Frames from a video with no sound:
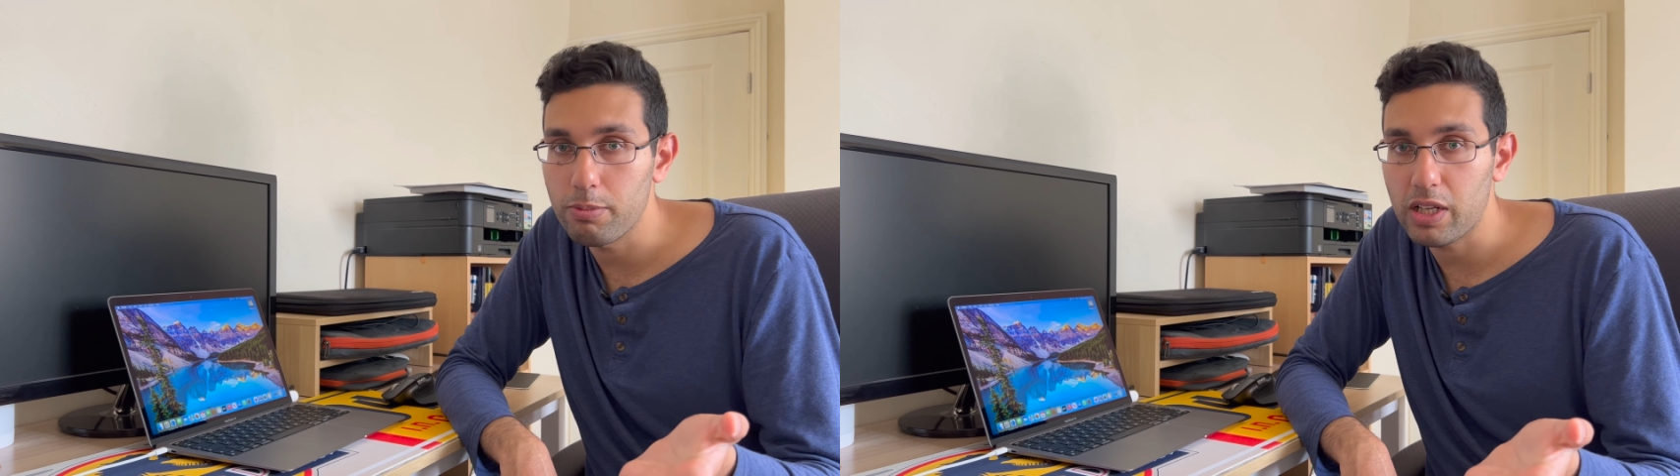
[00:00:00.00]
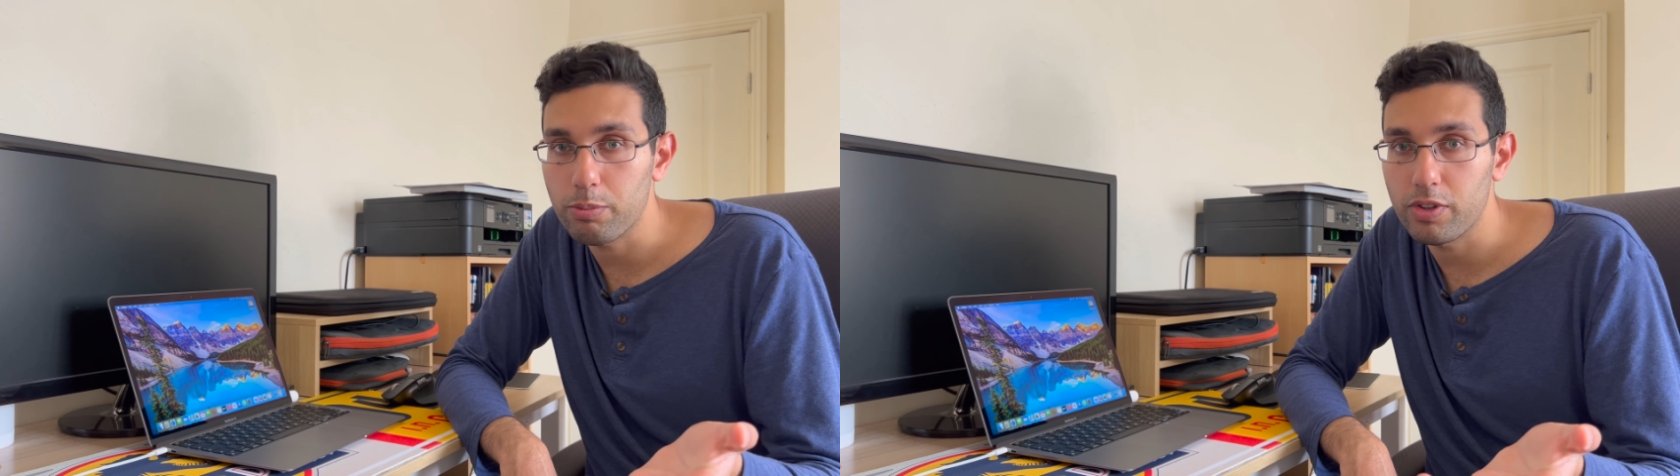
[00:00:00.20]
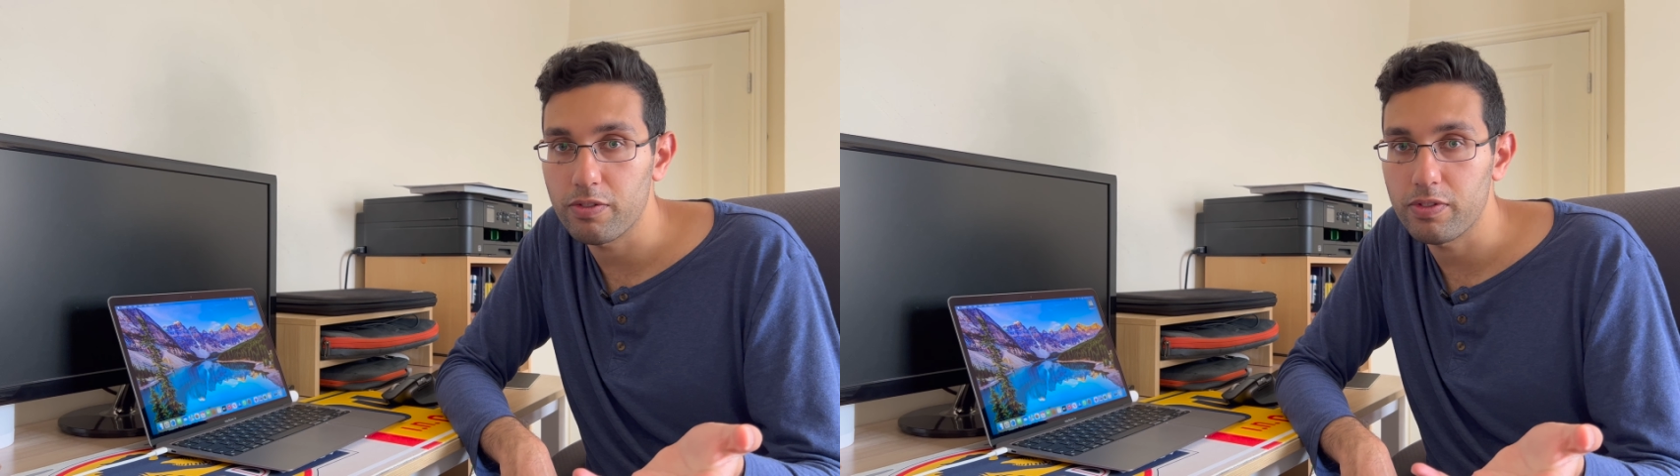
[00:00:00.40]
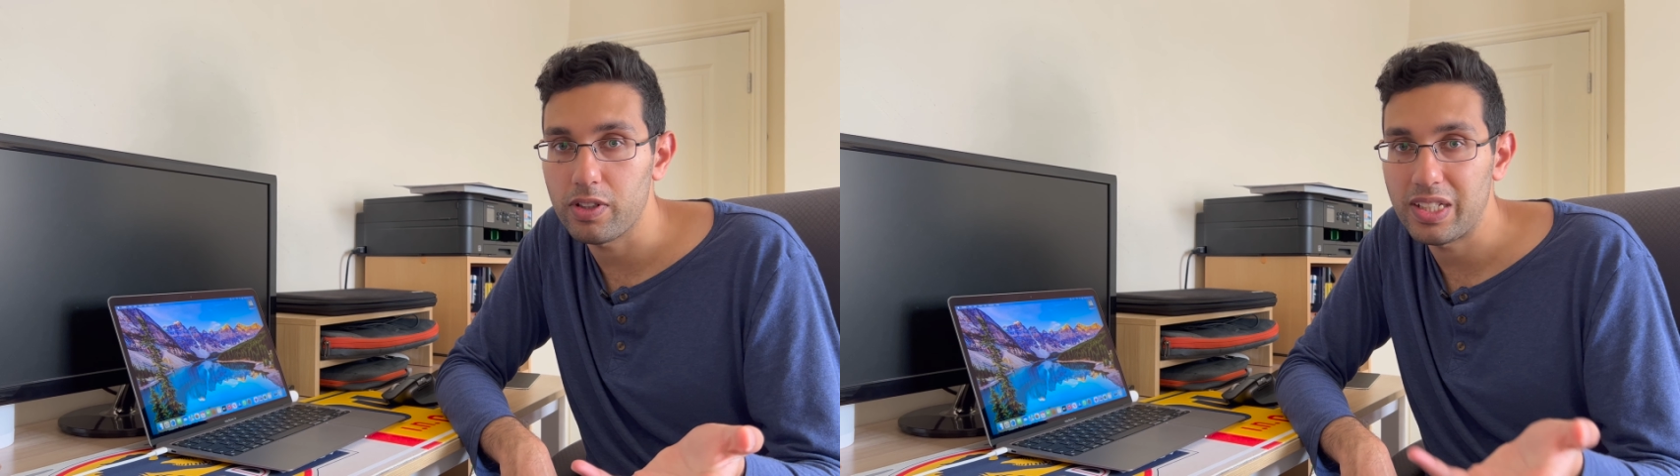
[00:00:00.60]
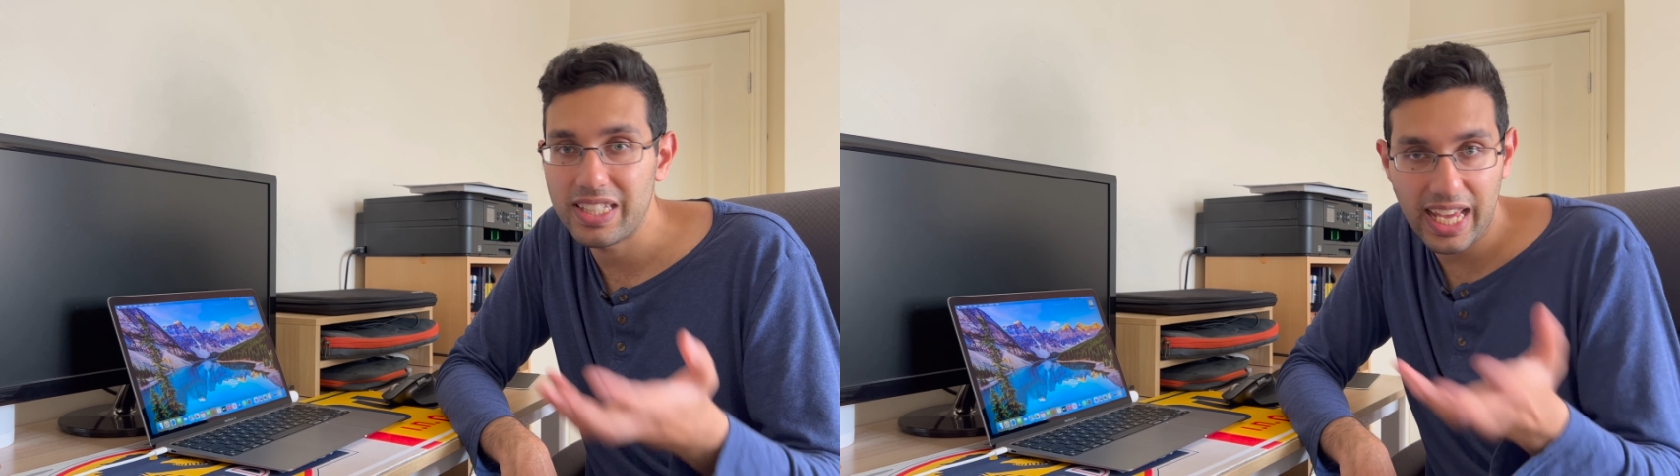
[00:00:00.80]
MacBook
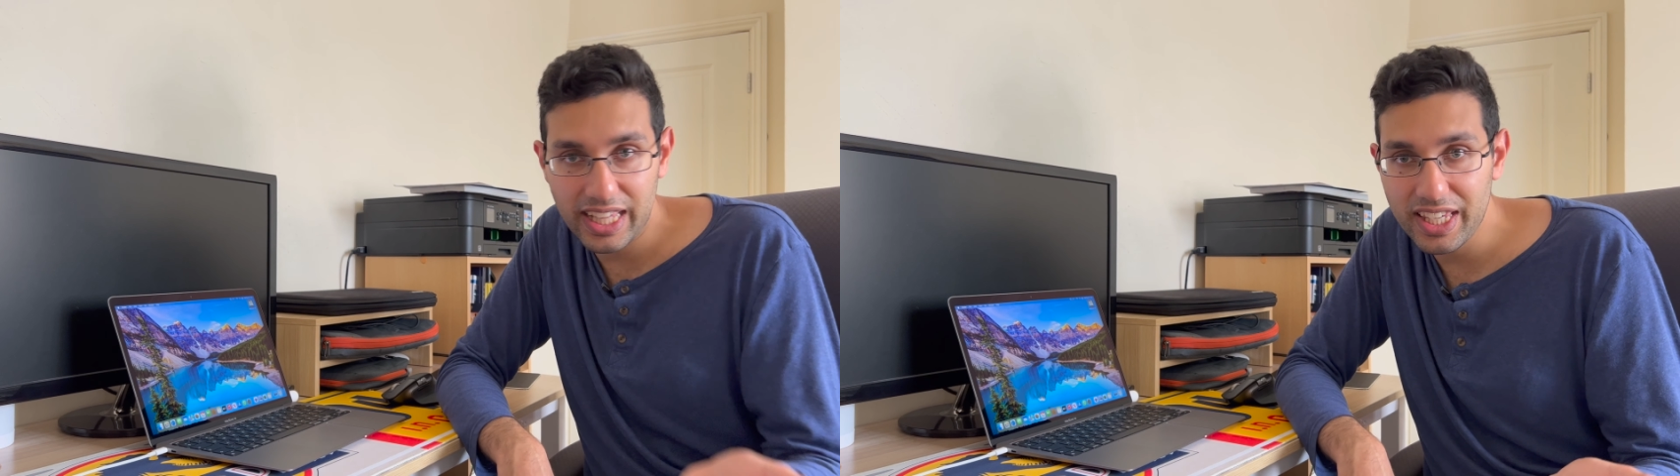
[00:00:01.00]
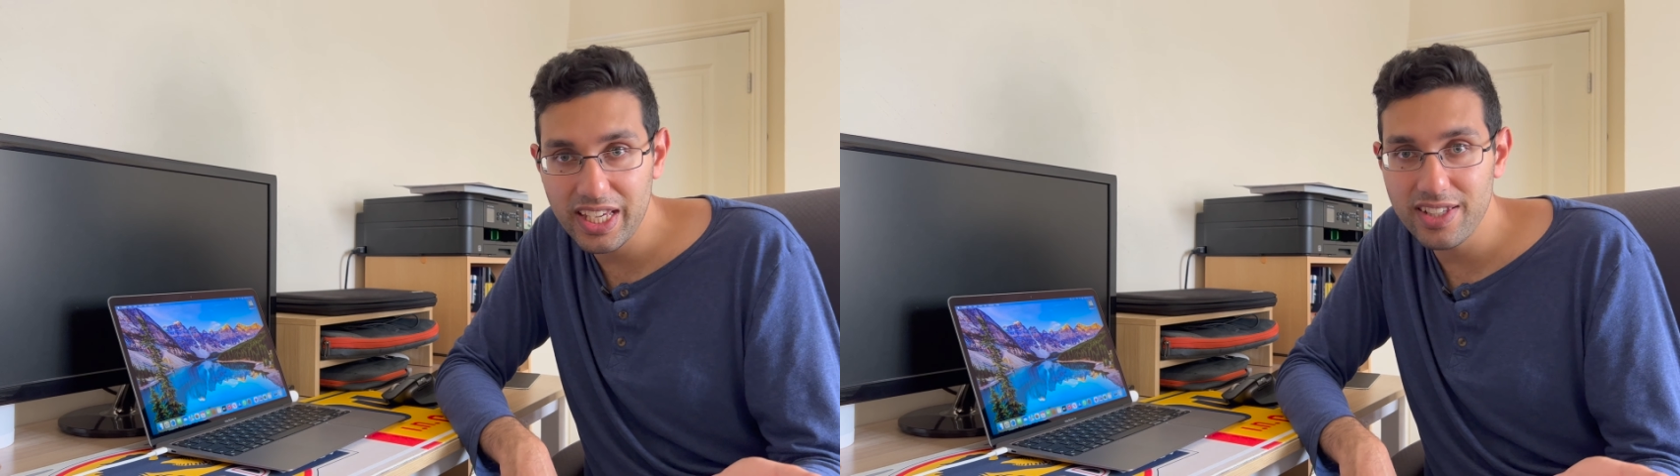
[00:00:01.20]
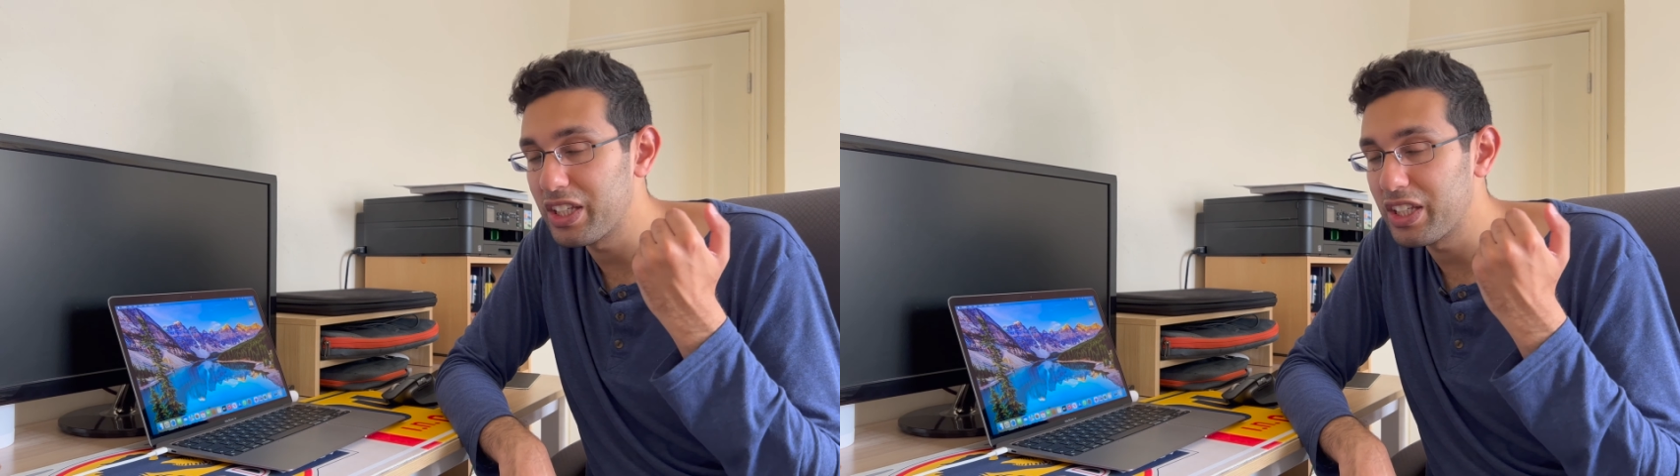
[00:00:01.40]
for 10 years,